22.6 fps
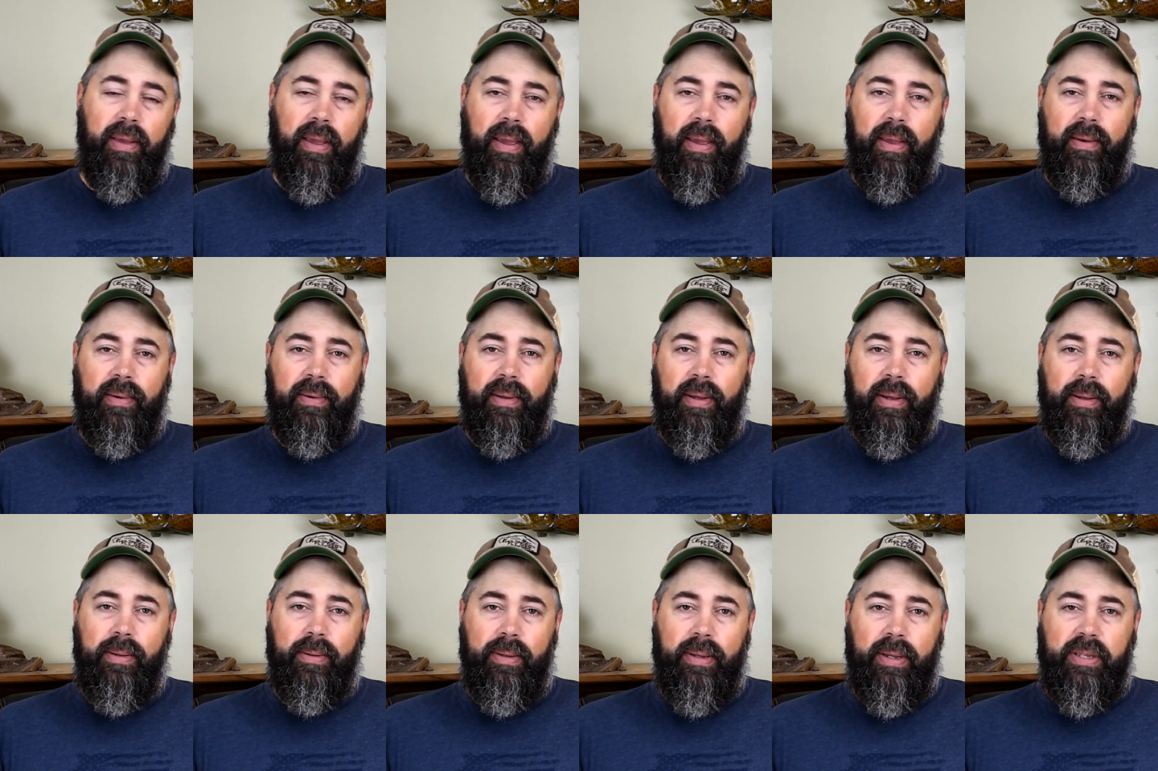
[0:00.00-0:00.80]
and
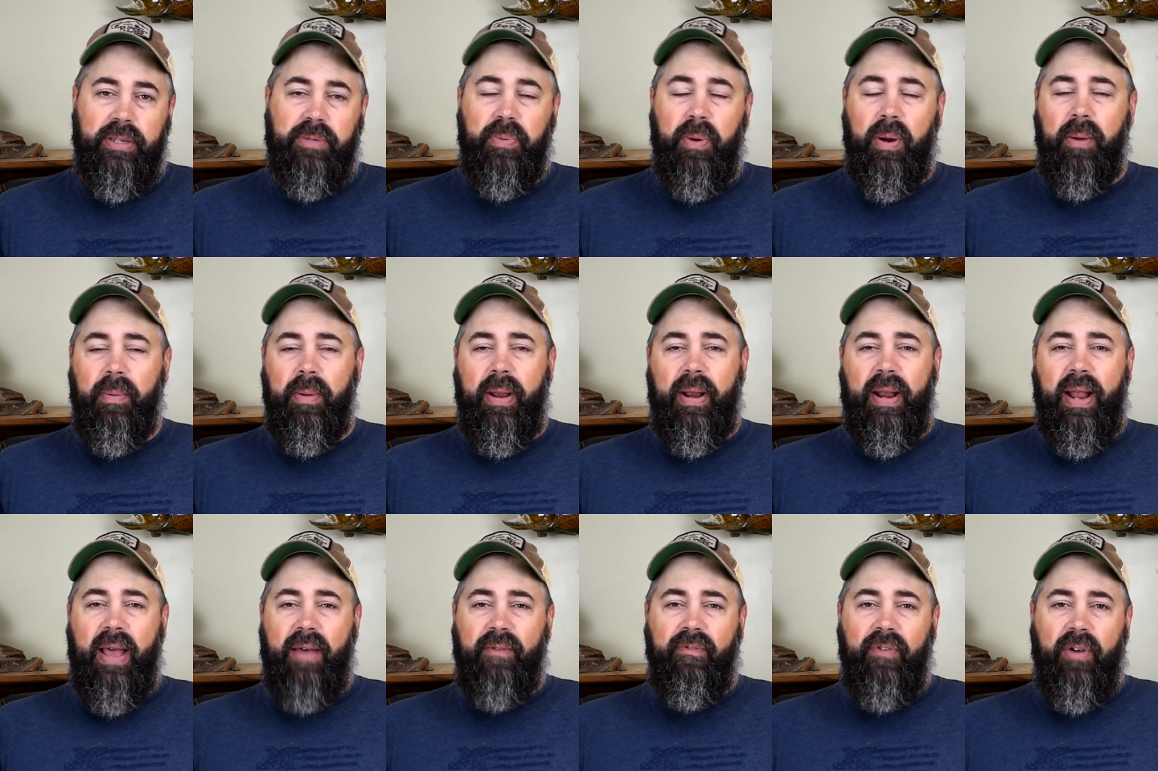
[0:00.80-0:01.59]
experiment and
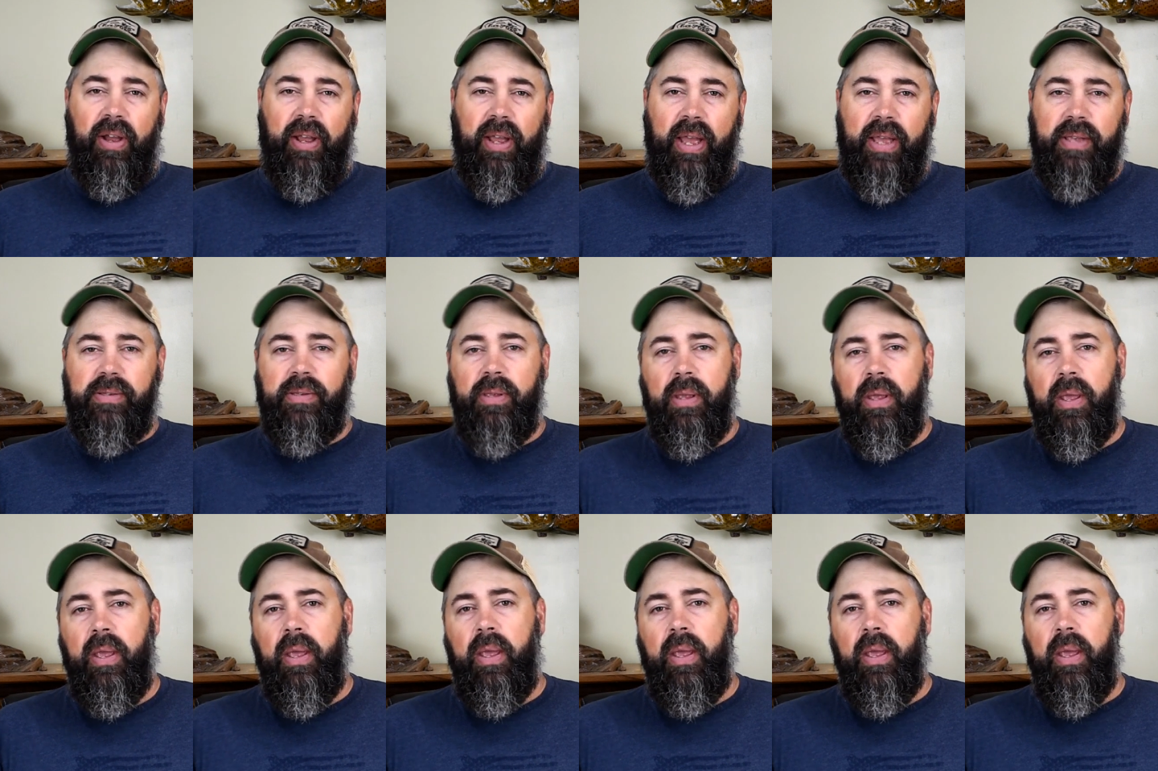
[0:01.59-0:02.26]
have fun, guys.